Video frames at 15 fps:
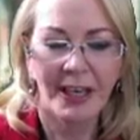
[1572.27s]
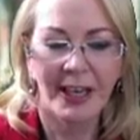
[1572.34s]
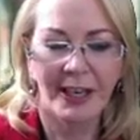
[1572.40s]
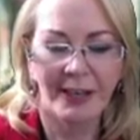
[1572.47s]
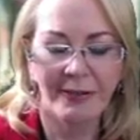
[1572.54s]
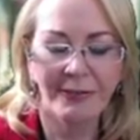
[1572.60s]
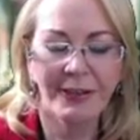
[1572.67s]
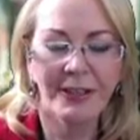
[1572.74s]

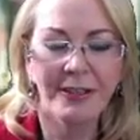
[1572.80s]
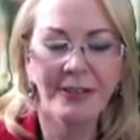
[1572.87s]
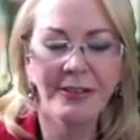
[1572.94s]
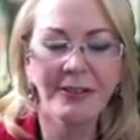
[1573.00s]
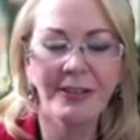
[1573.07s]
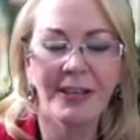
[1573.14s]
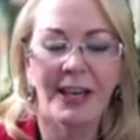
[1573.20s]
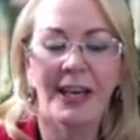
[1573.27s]
And if you can
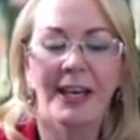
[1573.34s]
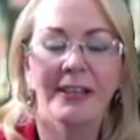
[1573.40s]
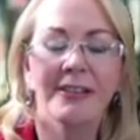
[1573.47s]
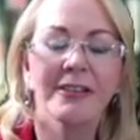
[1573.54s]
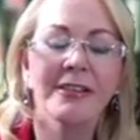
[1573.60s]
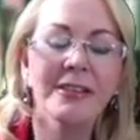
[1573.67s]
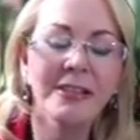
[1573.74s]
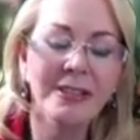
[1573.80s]
do that,
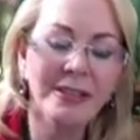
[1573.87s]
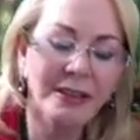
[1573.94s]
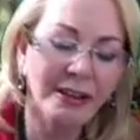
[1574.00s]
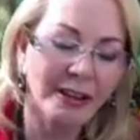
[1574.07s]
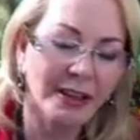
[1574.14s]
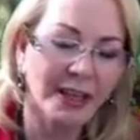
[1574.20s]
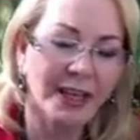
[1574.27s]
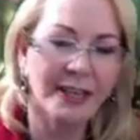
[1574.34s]
you can just
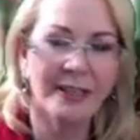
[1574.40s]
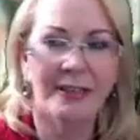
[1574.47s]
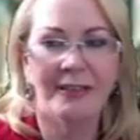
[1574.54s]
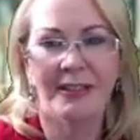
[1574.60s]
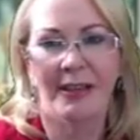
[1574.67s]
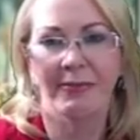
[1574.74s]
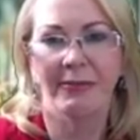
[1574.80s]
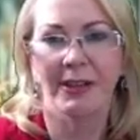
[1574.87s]
let
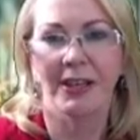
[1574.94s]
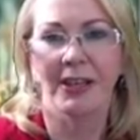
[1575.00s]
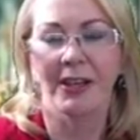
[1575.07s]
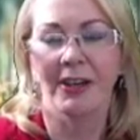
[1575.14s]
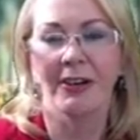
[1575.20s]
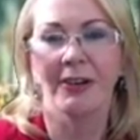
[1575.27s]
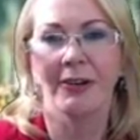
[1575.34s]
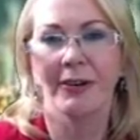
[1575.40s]
something
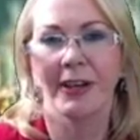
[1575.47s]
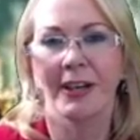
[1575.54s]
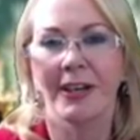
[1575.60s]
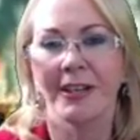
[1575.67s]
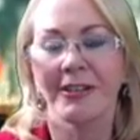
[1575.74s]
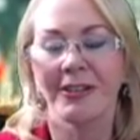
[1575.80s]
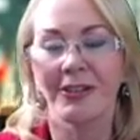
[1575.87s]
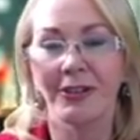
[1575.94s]
go and
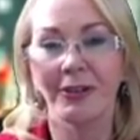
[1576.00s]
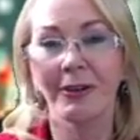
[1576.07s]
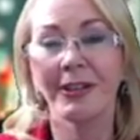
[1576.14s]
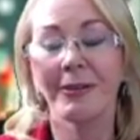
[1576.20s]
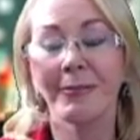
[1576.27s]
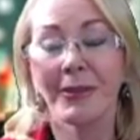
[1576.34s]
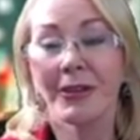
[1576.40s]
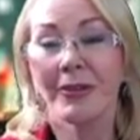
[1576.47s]

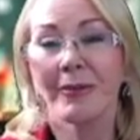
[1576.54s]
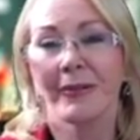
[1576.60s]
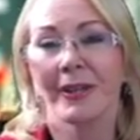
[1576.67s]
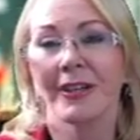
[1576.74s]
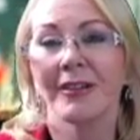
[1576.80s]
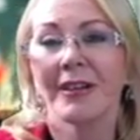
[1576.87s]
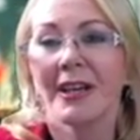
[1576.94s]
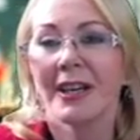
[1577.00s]
enjoy the
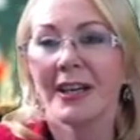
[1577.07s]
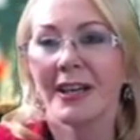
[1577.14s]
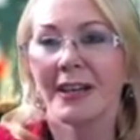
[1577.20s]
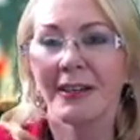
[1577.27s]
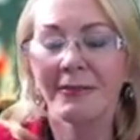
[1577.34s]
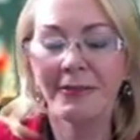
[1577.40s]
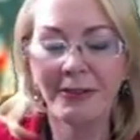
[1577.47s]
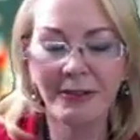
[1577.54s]
moment.
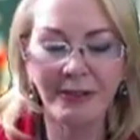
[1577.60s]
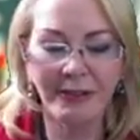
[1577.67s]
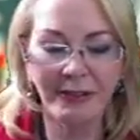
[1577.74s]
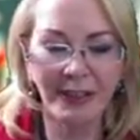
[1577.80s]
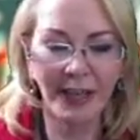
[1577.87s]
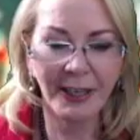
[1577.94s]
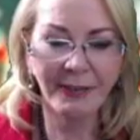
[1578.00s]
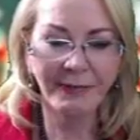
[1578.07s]
After
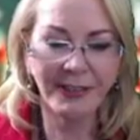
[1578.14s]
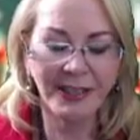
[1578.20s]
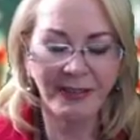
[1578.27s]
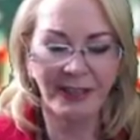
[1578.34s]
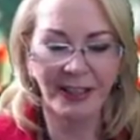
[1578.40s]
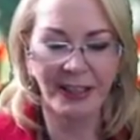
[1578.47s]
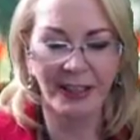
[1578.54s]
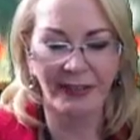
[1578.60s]
all, life is
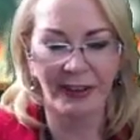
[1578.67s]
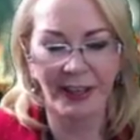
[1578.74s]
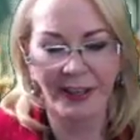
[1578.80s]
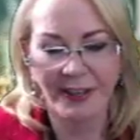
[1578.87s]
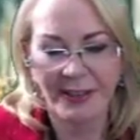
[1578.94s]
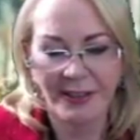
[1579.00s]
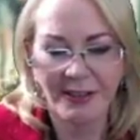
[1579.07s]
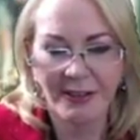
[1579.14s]
for living.
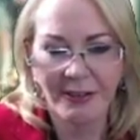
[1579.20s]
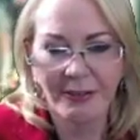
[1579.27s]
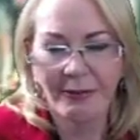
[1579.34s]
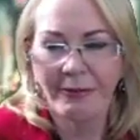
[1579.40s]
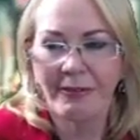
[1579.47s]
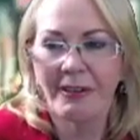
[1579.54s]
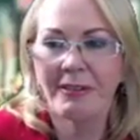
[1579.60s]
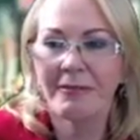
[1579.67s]
It's, you
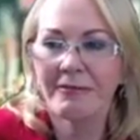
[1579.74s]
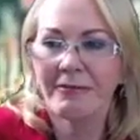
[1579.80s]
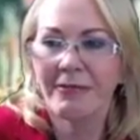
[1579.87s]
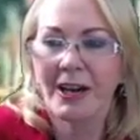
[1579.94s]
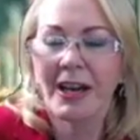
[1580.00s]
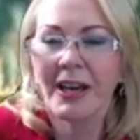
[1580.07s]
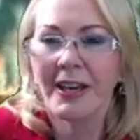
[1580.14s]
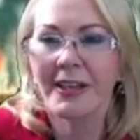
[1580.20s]
know, got to
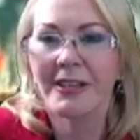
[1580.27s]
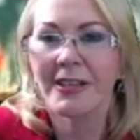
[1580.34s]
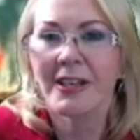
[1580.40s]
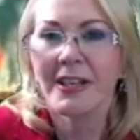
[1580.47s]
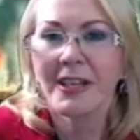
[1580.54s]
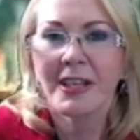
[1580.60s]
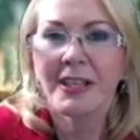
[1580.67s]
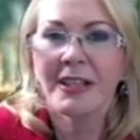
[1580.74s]
find
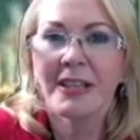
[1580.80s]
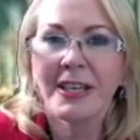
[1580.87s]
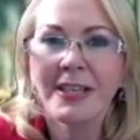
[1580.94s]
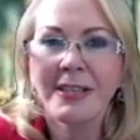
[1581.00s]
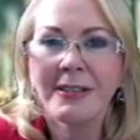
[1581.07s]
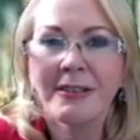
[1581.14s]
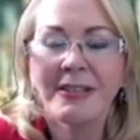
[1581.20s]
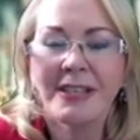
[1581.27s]

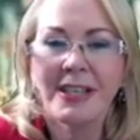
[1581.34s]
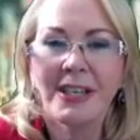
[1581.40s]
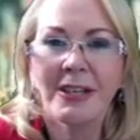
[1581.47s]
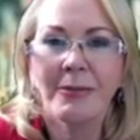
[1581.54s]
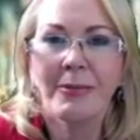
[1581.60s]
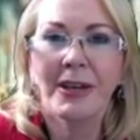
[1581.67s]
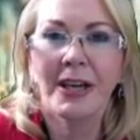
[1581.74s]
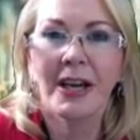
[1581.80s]
less
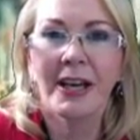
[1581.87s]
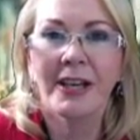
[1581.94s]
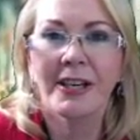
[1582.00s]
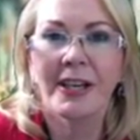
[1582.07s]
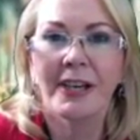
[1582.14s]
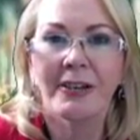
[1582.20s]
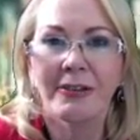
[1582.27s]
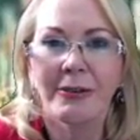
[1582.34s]
sitting behind
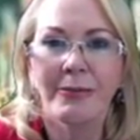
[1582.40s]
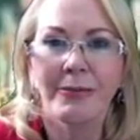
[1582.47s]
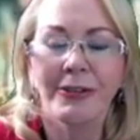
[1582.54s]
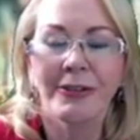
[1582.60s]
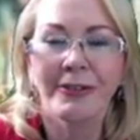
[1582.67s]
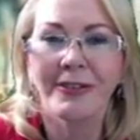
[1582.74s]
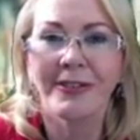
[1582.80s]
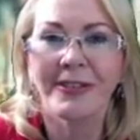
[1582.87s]
our
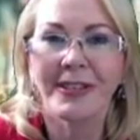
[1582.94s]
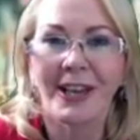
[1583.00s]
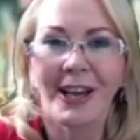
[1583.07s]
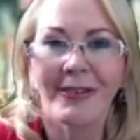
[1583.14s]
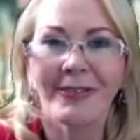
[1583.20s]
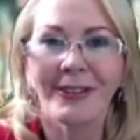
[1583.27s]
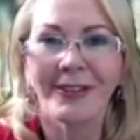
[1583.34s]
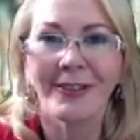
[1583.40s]
computers,
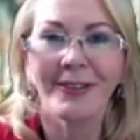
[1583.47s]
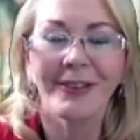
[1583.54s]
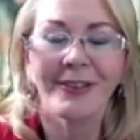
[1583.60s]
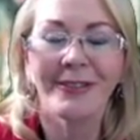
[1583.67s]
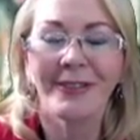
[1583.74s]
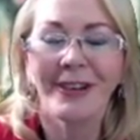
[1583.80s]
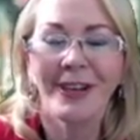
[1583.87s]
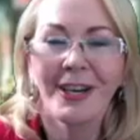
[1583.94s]
Capricorn,
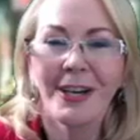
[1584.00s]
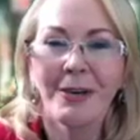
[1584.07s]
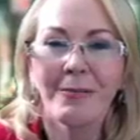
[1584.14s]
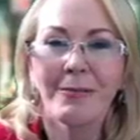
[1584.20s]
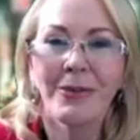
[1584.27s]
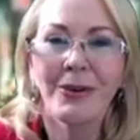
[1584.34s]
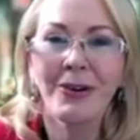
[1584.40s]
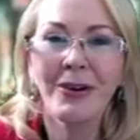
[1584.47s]
and
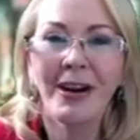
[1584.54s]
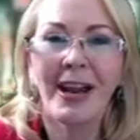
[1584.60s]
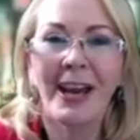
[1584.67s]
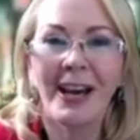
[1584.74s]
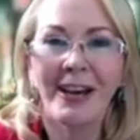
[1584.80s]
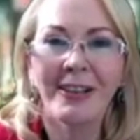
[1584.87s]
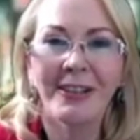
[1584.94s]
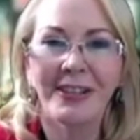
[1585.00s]
more
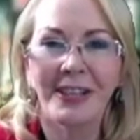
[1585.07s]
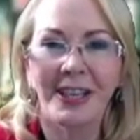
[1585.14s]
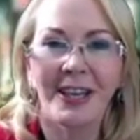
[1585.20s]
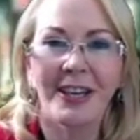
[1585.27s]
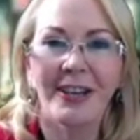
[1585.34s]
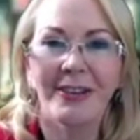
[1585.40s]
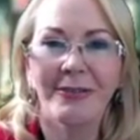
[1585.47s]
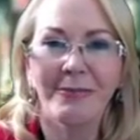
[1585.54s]
out
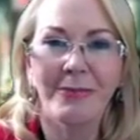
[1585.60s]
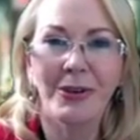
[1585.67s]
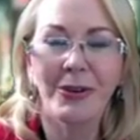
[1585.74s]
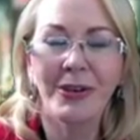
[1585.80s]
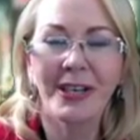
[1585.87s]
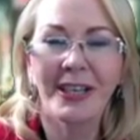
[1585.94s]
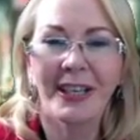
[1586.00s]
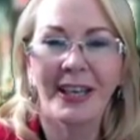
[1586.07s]
there,
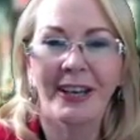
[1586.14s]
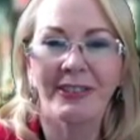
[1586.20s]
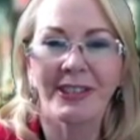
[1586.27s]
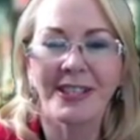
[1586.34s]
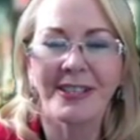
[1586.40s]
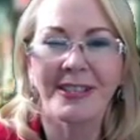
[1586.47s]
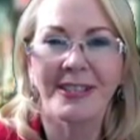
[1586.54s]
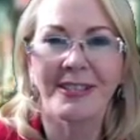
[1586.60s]
more
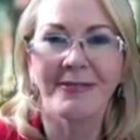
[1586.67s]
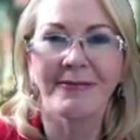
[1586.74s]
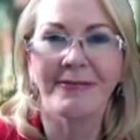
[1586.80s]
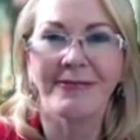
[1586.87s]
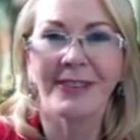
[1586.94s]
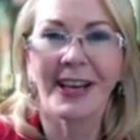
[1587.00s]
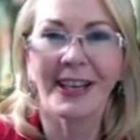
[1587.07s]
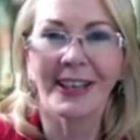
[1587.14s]
having some
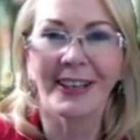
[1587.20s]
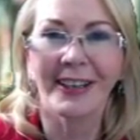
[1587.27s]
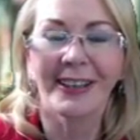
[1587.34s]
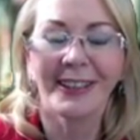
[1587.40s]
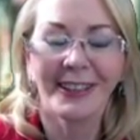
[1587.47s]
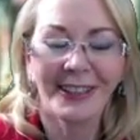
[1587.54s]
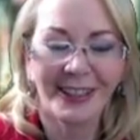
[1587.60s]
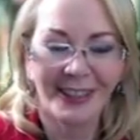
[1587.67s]
fun.
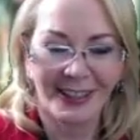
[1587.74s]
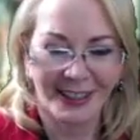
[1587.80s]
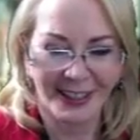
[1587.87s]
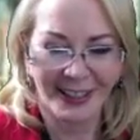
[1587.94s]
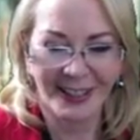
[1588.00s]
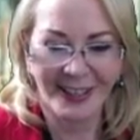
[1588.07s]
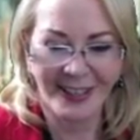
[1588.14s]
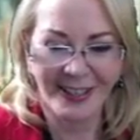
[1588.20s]

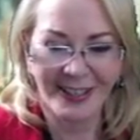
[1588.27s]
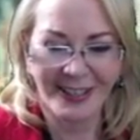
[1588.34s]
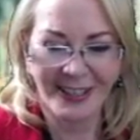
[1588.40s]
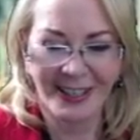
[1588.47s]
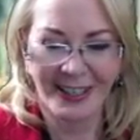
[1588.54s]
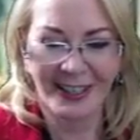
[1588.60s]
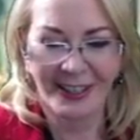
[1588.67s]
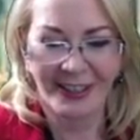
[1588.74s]
And
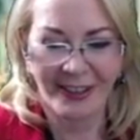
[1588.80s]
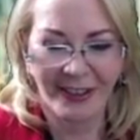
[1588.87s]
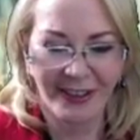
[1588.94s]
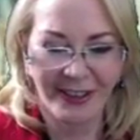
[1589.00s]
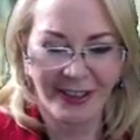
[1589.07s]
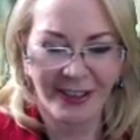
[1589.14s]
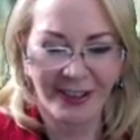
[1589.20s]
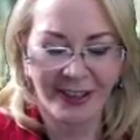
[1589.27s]
I
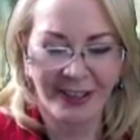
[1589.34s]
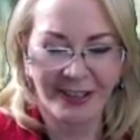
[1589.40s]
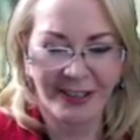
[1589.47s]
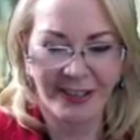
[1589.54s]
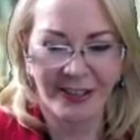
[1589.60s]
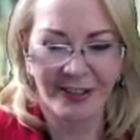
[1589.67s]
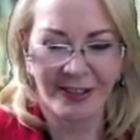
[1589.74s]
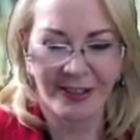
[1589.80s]
know
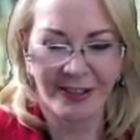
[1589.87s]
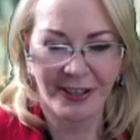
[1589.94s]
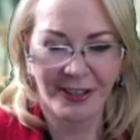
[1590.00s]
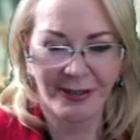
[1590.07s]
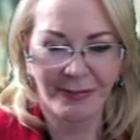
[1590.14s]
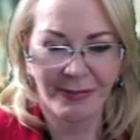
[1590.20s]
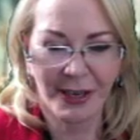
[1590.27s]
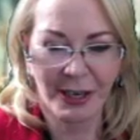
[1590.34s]

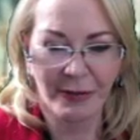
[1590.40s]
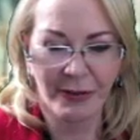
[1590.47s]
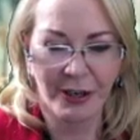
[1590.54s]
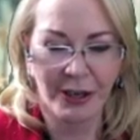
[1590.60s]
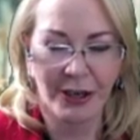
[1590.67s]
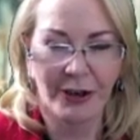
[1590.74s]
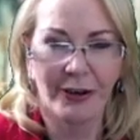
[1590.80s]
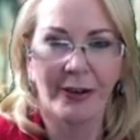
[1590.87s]
that many of you
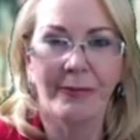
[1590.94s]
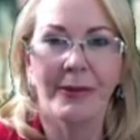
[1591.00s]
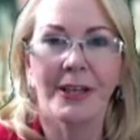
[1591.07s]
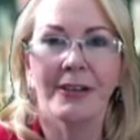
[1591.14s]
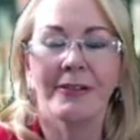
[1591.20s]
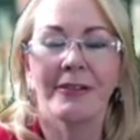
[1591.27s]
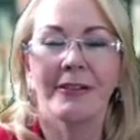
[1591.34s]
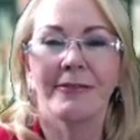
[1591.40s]
know I've
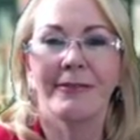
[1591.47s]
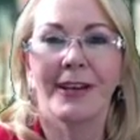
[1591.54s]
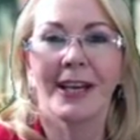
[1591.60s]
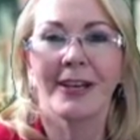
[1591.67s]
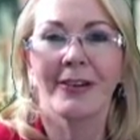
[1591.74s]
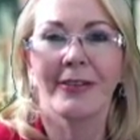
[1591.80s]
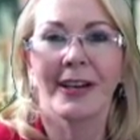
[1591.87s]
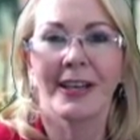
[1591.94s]
been
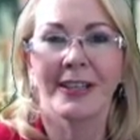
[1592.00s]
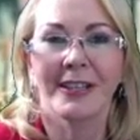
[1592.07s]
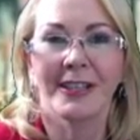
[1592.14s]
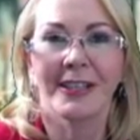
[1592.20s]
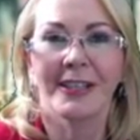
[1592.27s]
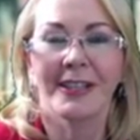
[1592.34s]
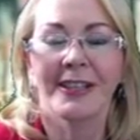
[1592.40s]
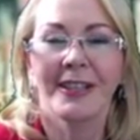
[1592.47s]

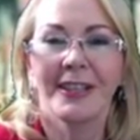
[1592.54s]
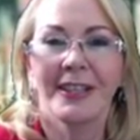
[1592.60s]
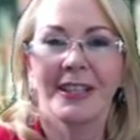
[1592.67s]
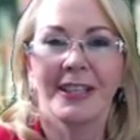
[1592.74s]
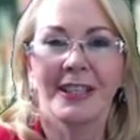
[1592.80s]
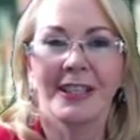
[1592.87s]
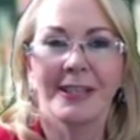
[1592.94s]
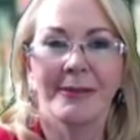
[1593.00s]
evaluating,
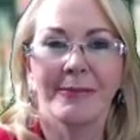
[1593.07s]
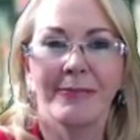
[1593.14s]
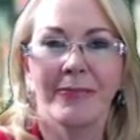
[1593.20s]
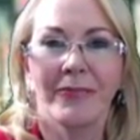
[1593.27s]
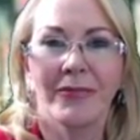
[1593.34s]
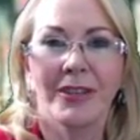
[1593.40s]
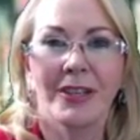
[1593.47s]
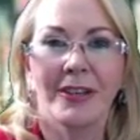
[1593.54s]

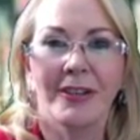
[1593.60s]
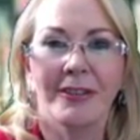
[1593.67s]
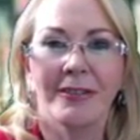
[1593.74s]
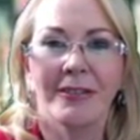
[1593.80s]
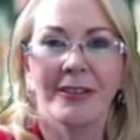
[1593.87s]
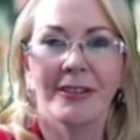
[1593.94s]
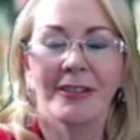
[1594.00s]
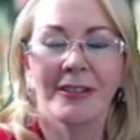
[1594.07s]
you know,